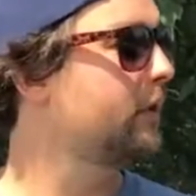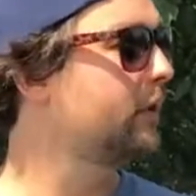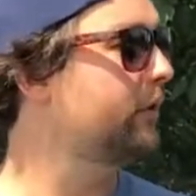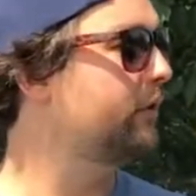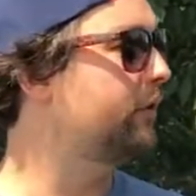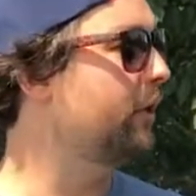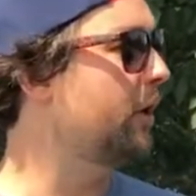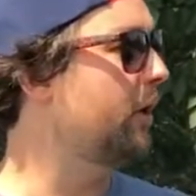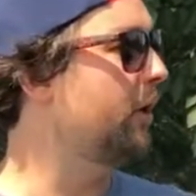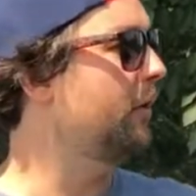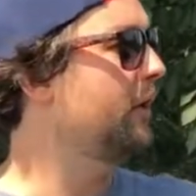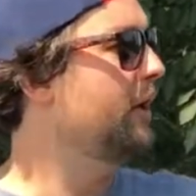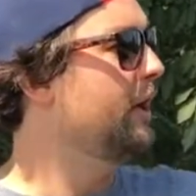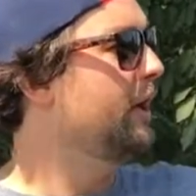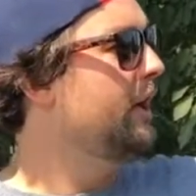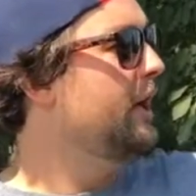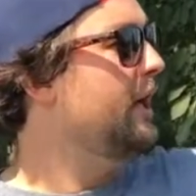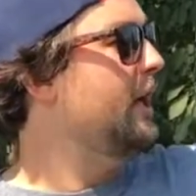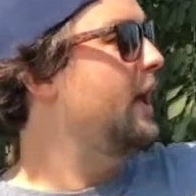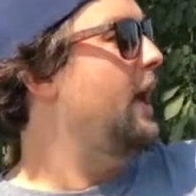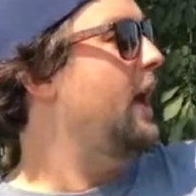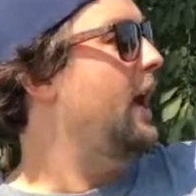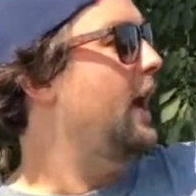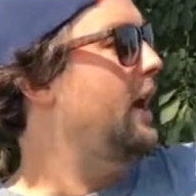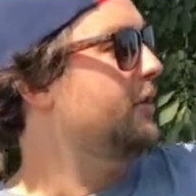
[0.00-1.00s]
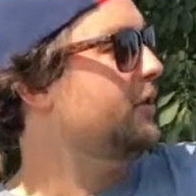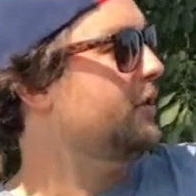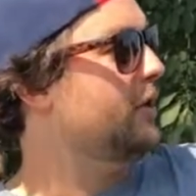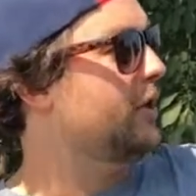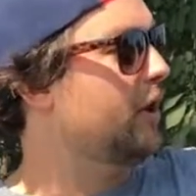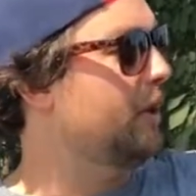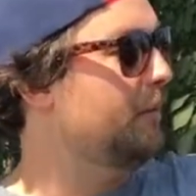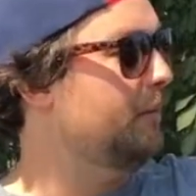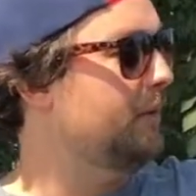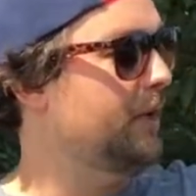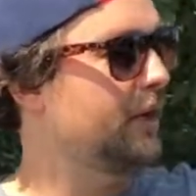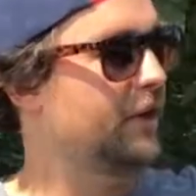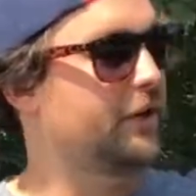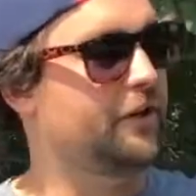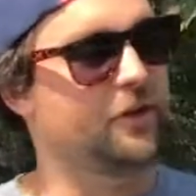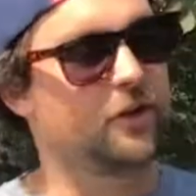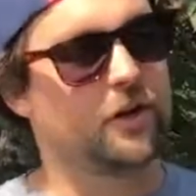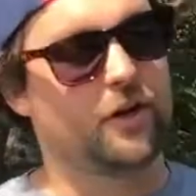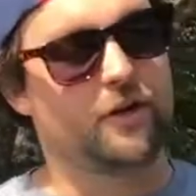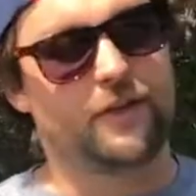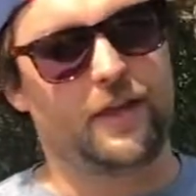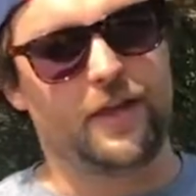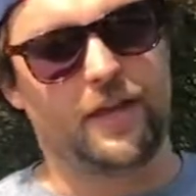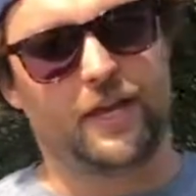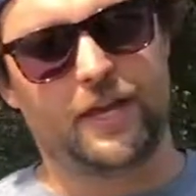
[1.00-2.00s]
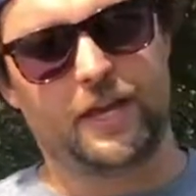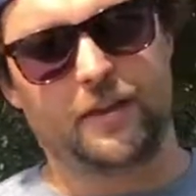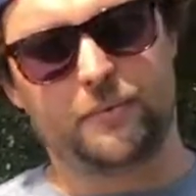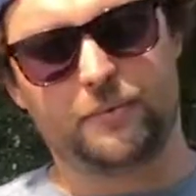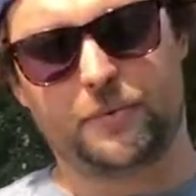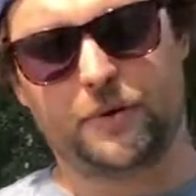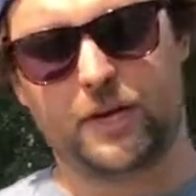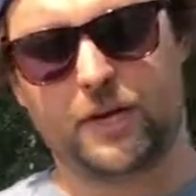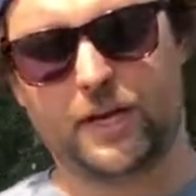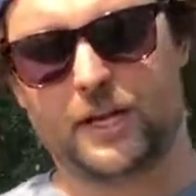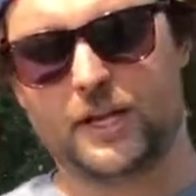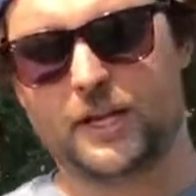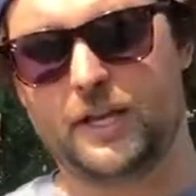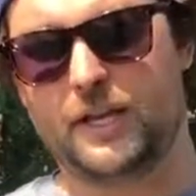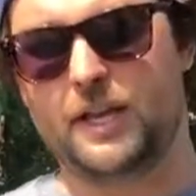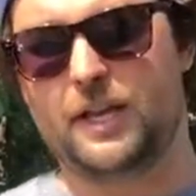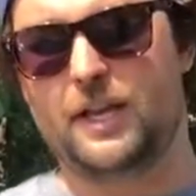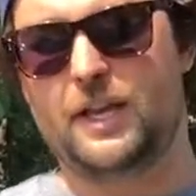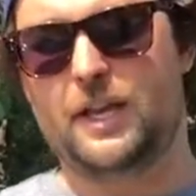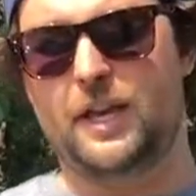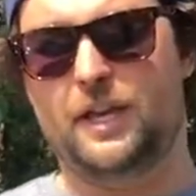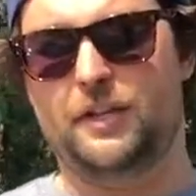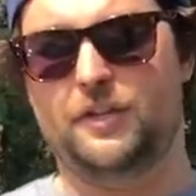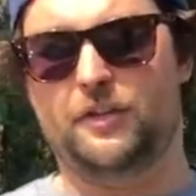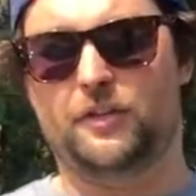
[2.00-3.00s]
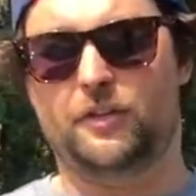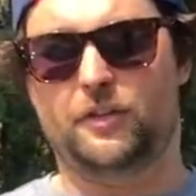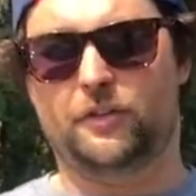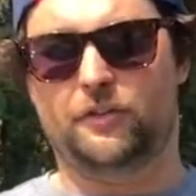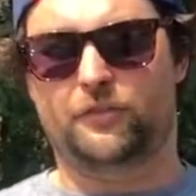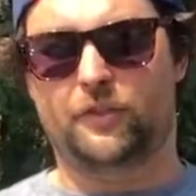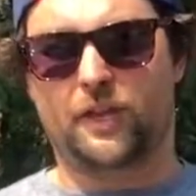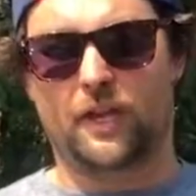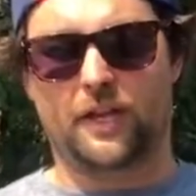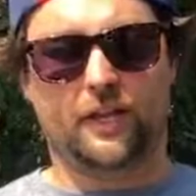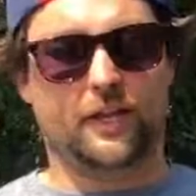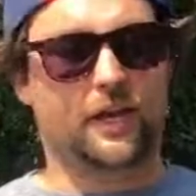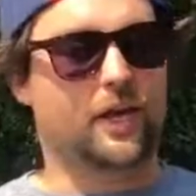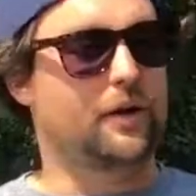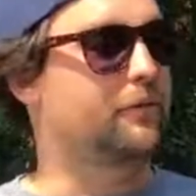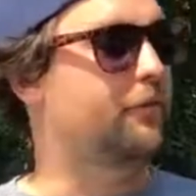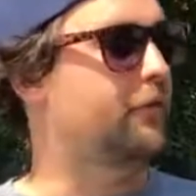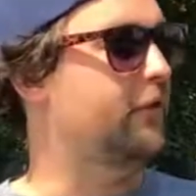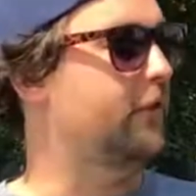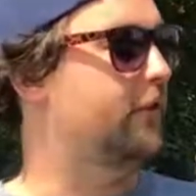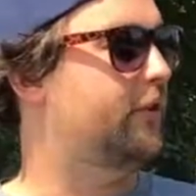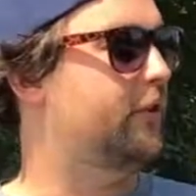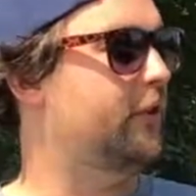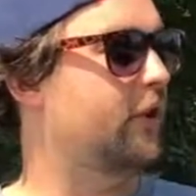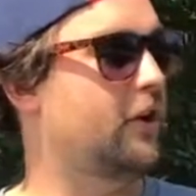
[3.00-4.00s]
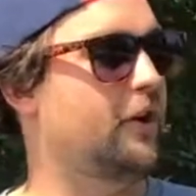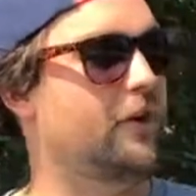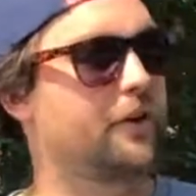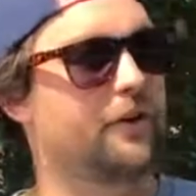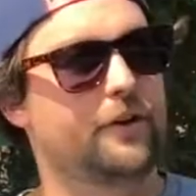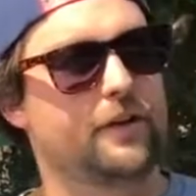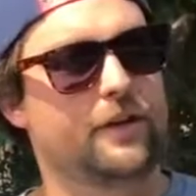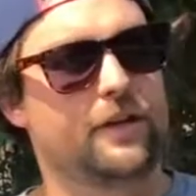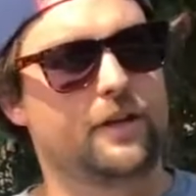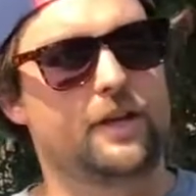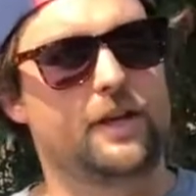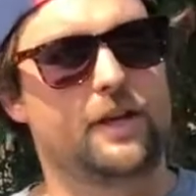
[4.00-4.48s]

So as you're coming in and you're on that handbrake and you're setting up for the turn,